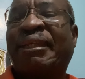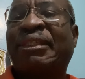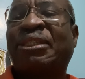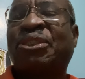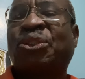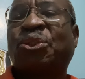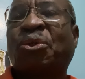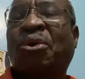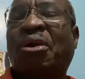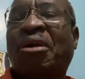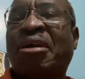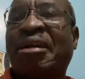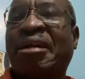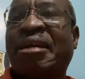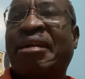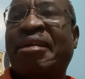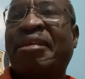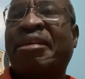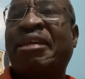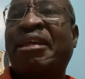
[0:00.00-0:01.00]
is to
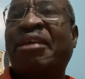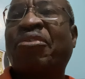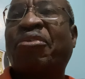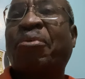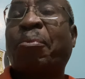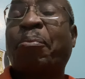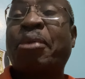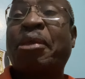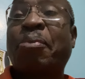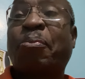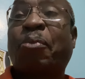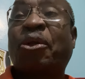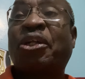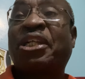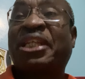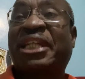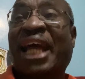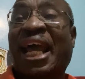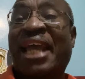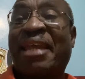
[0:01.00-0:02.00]
give people
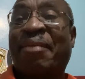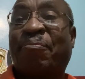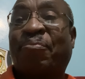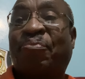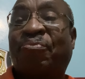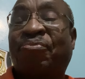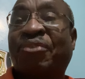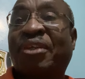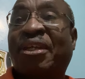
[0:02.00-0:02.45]
time